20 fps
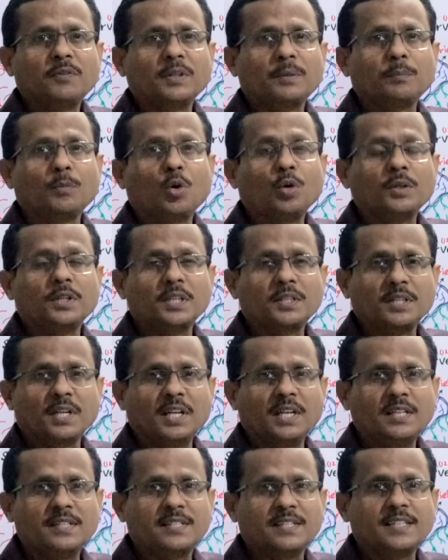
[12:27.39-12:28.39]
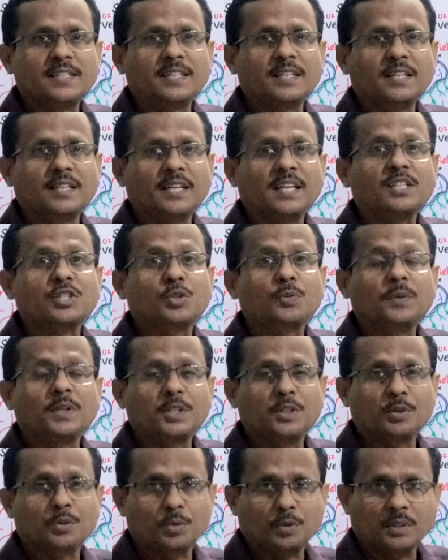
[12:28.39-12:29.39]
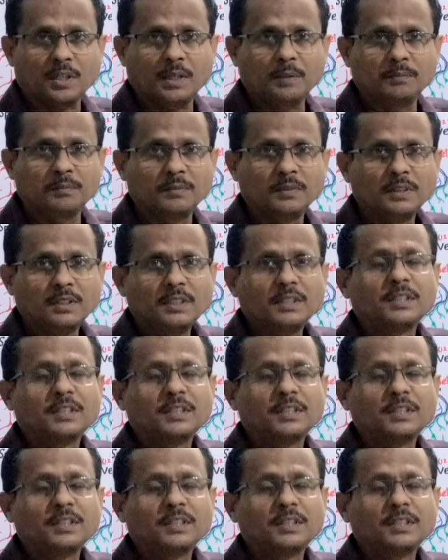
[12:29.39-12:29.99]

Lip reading: with more details in the next video to come.